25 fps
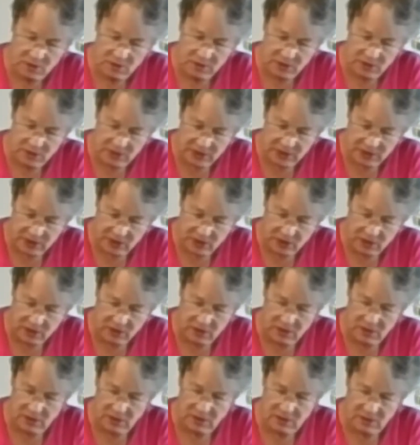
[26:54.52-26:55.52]
the towel.
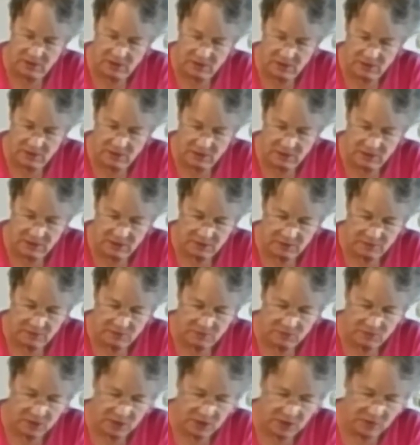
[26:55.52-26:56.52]

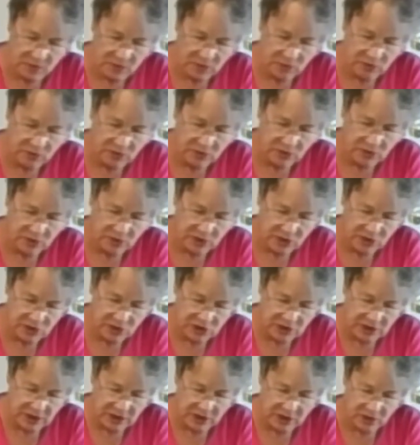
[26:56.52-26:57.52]
I'm doing a
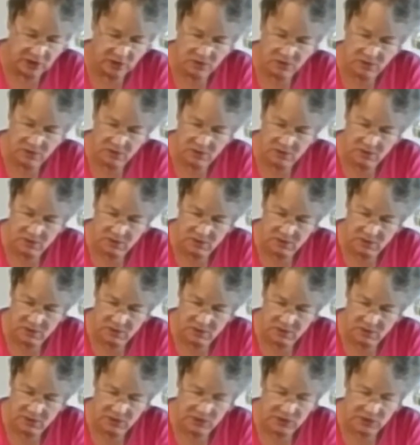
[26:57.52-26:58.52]
dish towel.
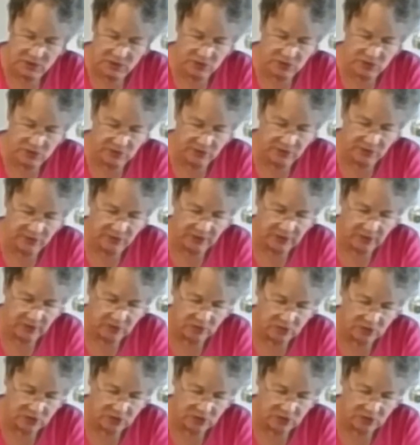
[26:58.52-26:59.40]
This one's a flour